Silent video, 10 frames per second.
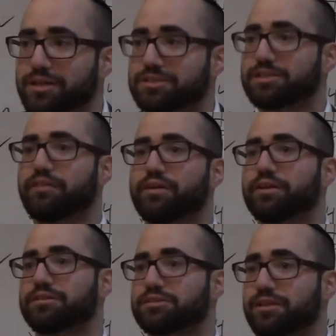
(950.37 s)
Seven
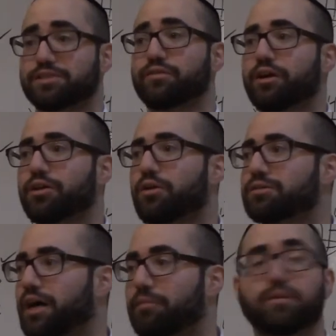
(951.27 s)
years. That's a very long
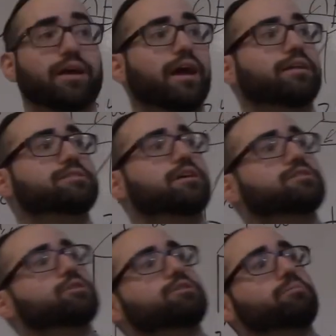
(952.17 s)
time. And it's
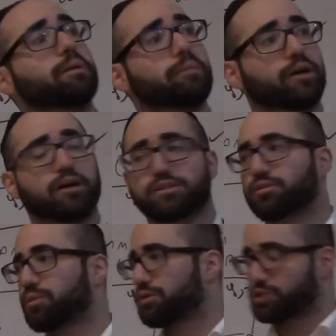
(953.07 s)
assumed to be because of
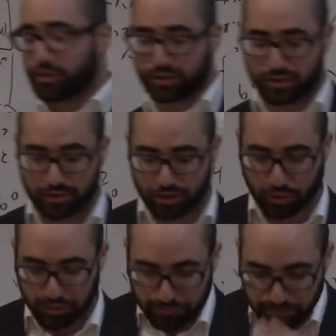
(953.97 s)
the royal jelly that's consumed.